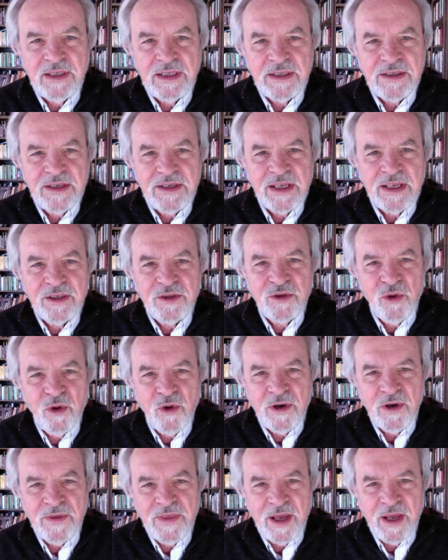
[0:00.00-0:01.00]
They
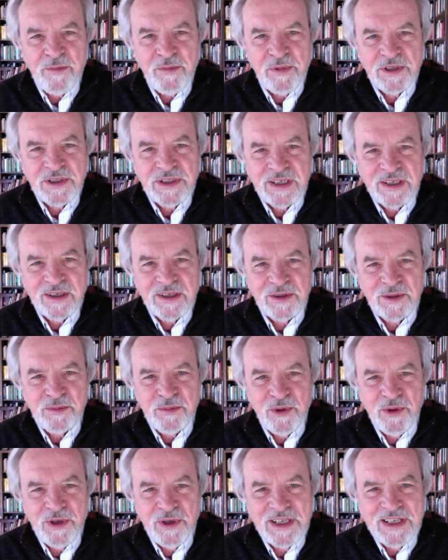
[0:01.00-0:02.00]
ignored that particular
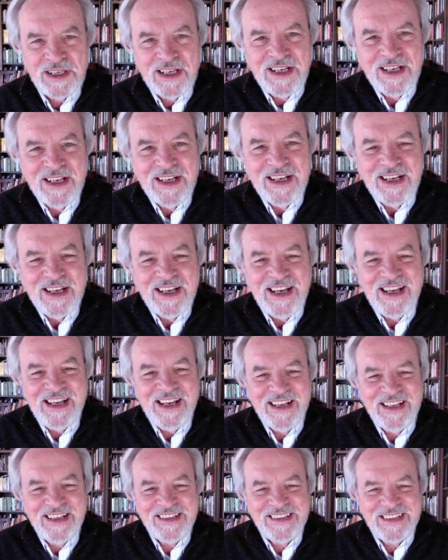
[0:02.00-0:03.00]
point
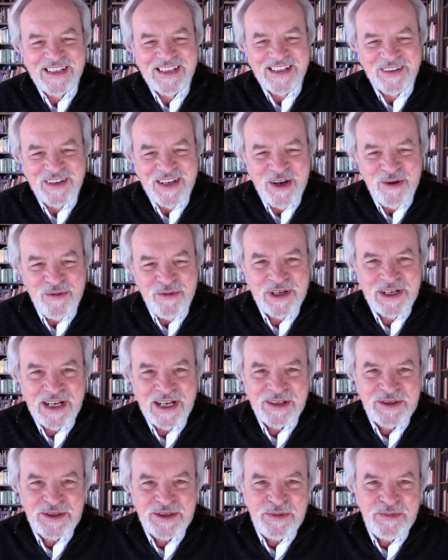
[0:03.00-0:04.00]
and went on
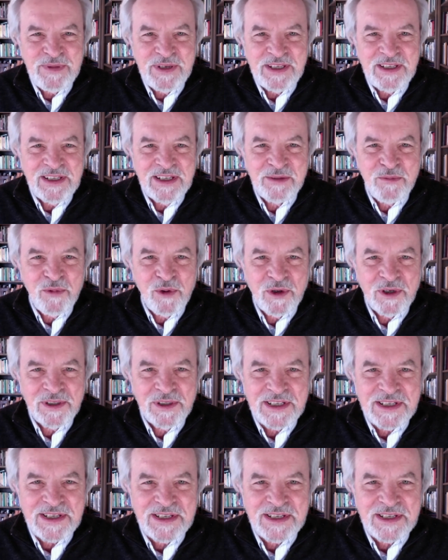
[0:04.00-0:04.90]
to be moralists.